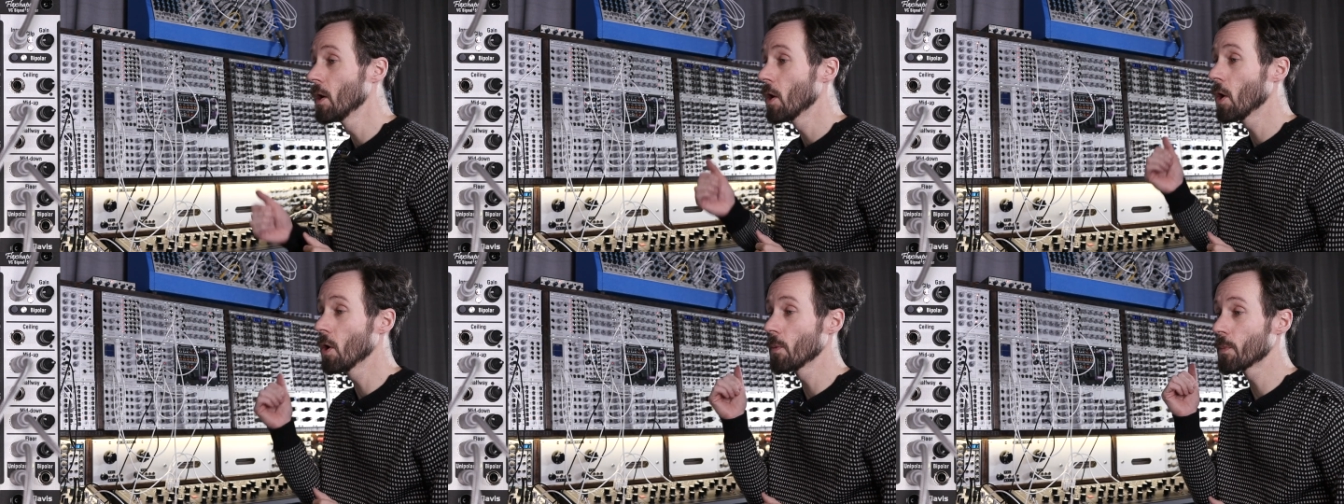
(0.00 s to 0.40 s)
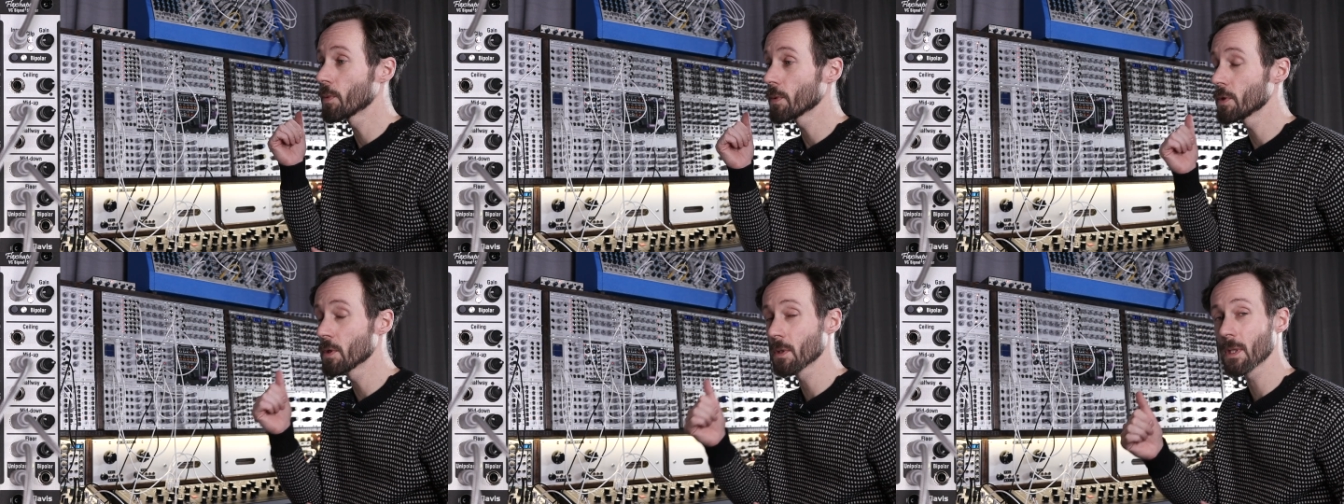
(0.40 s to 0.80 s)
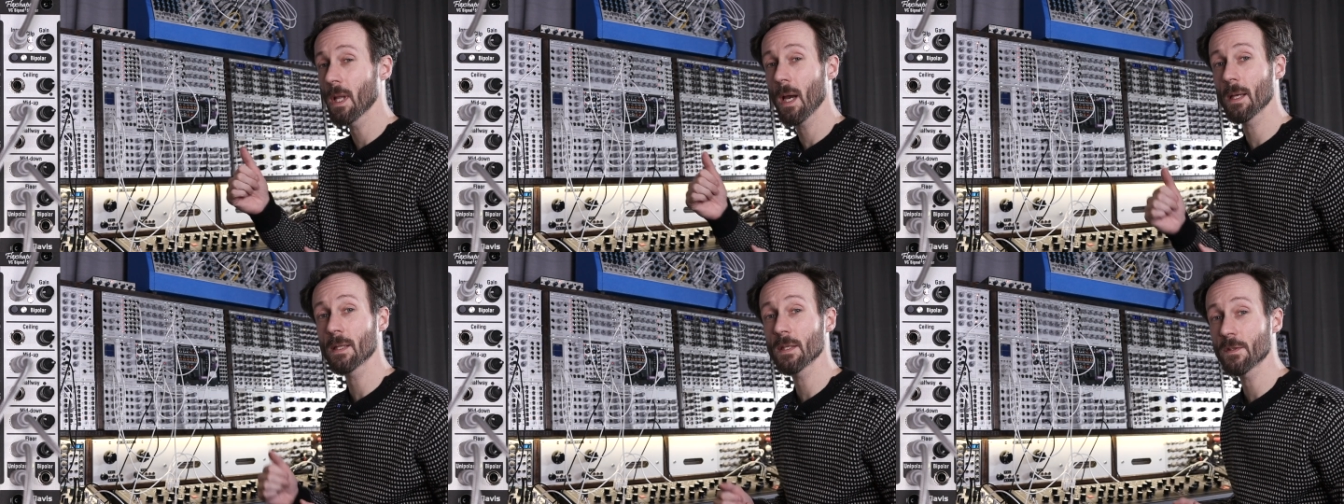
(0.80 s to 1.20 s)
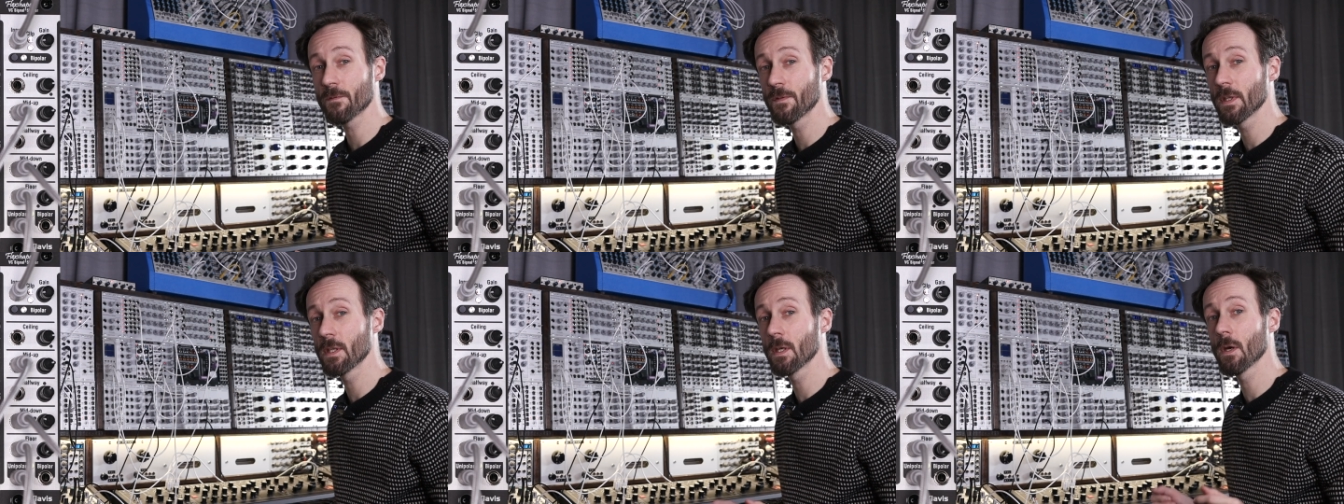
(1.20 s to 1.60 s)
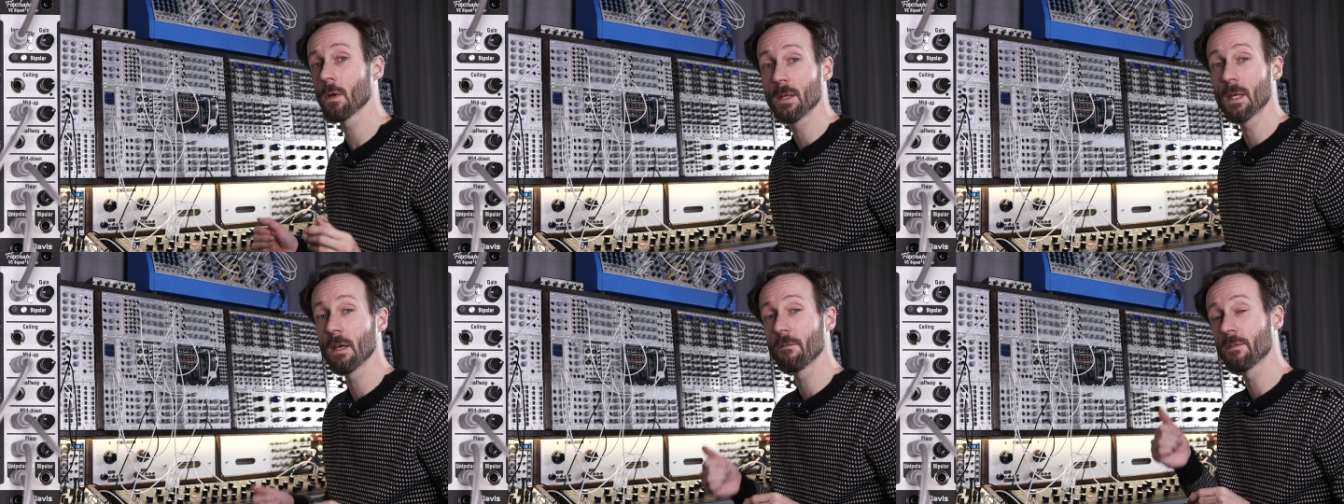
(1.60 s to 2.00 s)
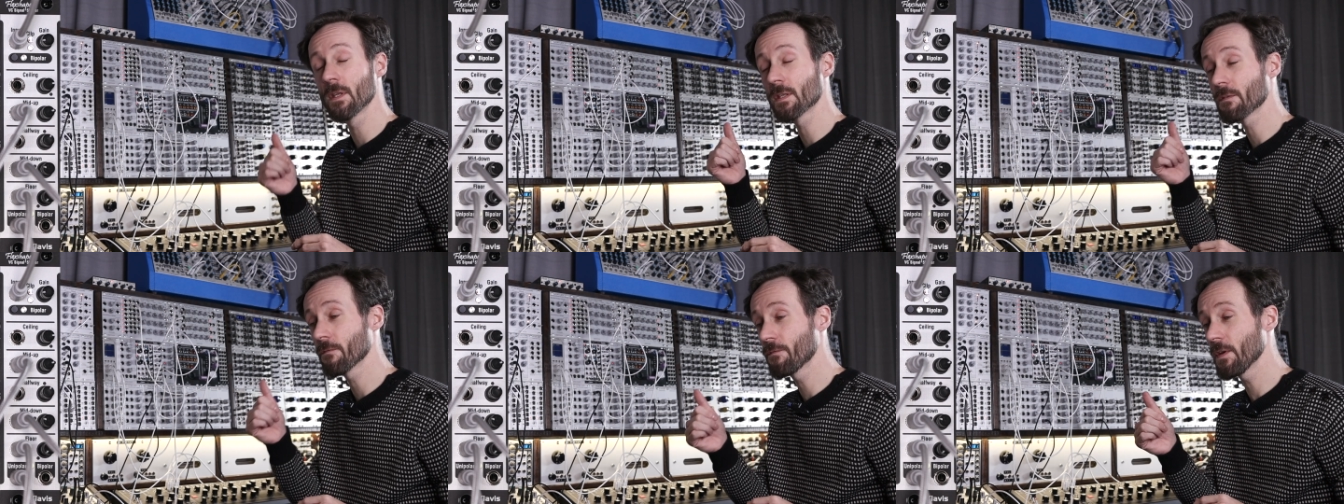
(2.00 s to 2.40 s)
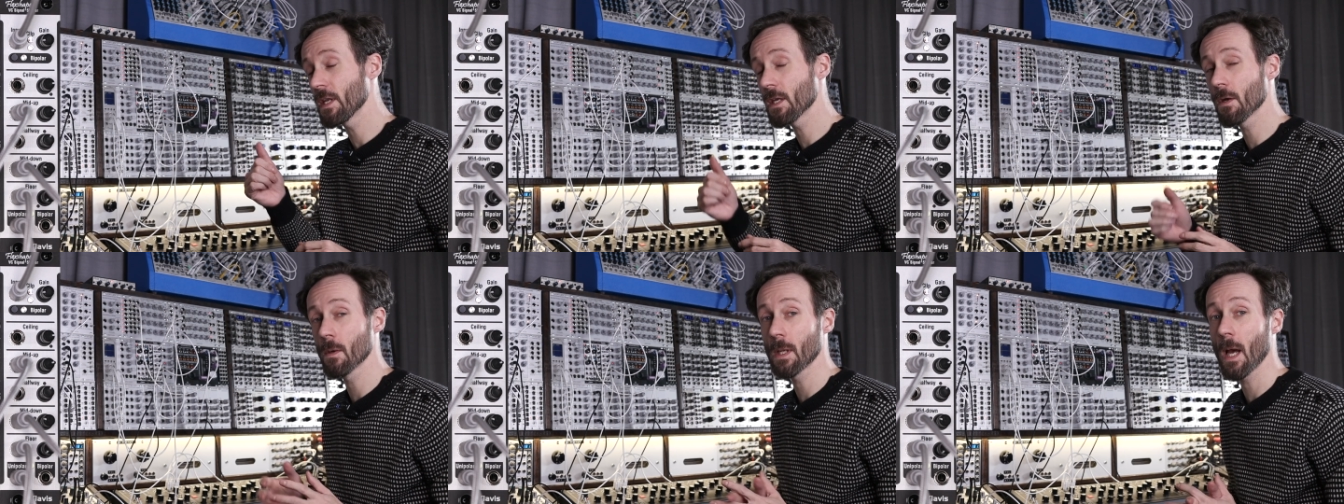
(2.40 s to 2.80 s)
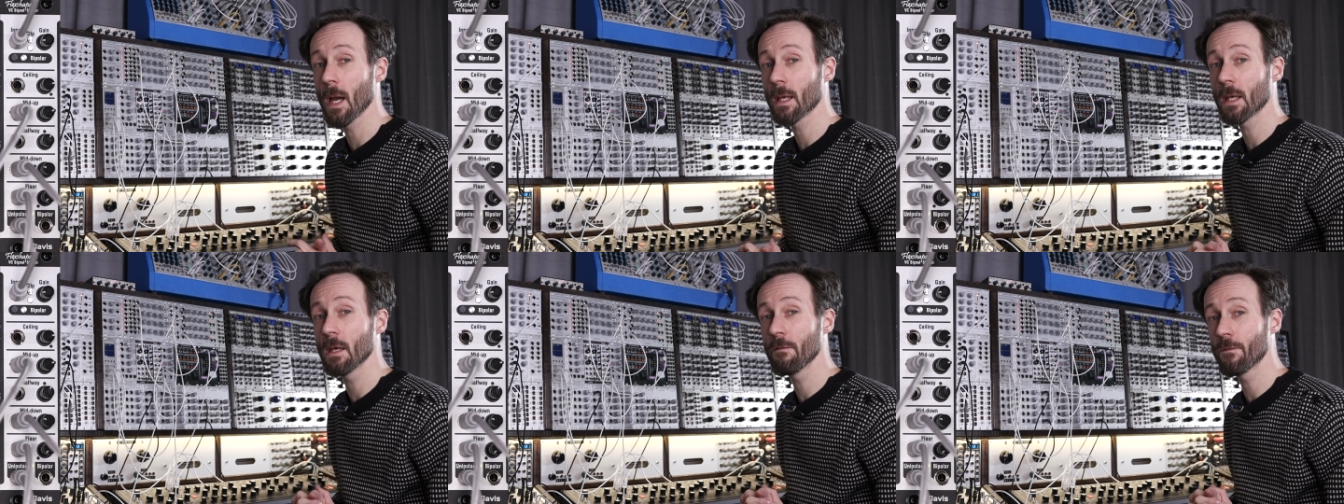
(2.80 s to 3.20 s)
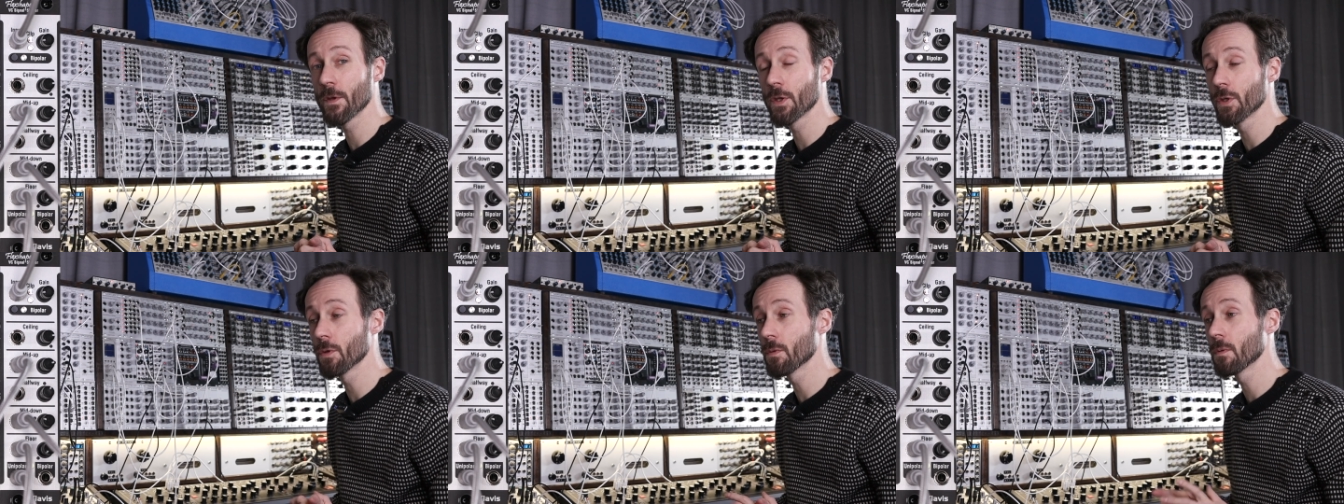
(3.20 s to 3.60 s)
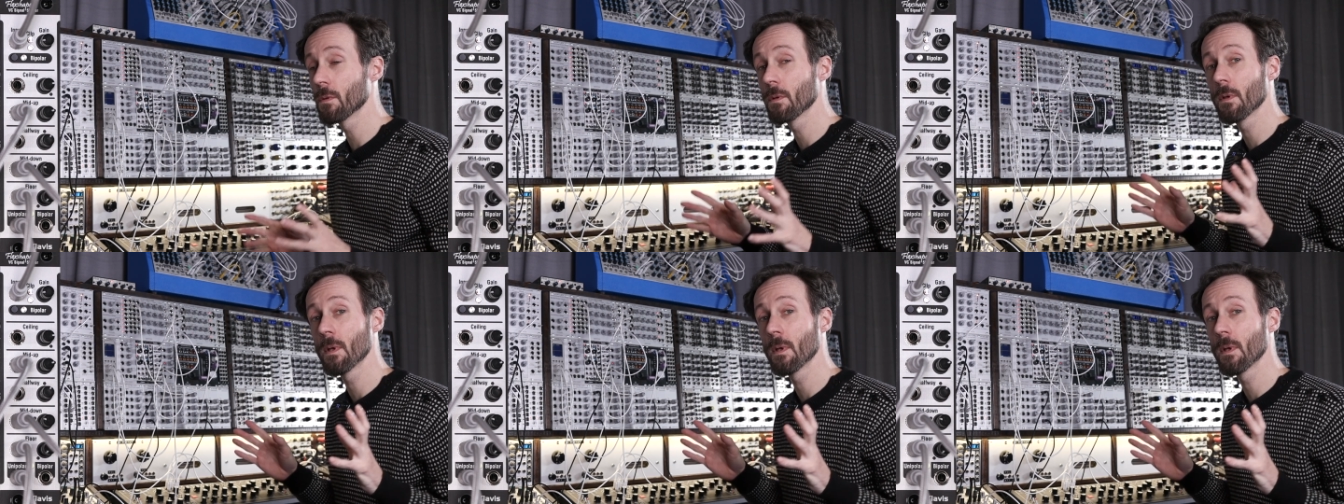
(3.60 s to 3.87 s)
Hope you like this video. Give this video a like if you do.